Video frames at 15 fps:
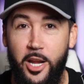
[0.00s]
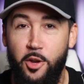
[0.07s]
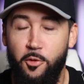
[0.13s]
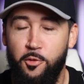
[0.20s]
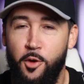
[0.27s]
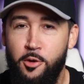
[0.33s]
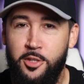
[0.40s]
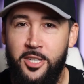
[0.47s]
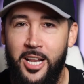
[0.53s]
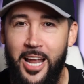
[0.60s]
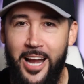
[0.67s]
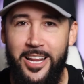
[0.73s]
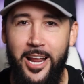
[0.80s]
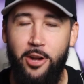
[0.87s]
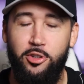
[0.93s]
In the first
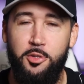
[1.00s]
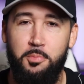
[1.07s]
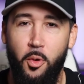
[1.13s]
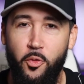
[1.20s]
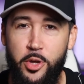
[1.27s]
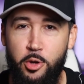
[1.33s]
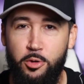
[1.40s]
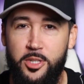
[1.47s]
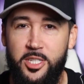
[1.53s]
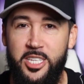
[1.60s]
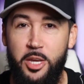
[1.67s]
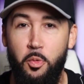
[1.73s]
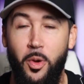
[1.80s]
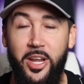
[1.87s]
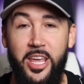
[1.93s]
Gladiators movie, you
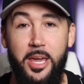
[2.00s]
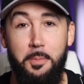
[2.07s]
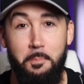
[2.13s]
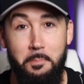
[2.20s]
see when he